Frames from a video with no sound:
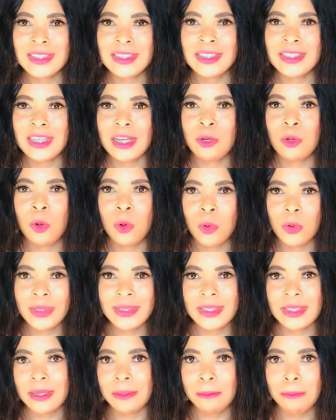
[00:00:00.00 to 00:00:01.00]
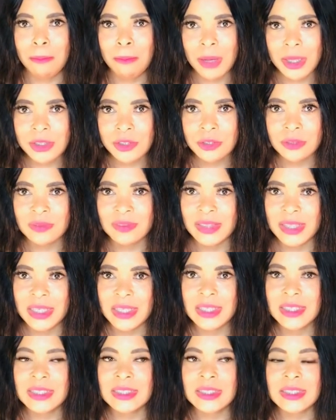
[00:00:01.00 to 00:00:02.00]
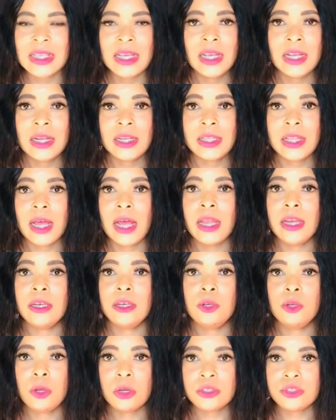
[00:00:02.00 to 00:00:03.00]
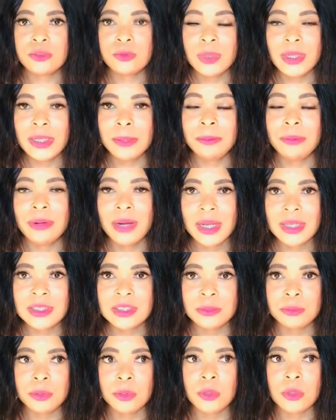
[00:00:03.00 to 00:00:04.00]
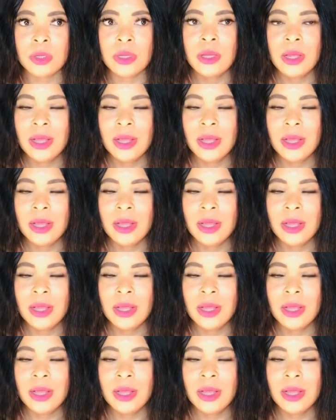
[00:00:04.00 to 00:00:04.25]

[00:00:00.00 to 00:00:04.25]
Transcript: and hoarded a bunch of things that are not really practical,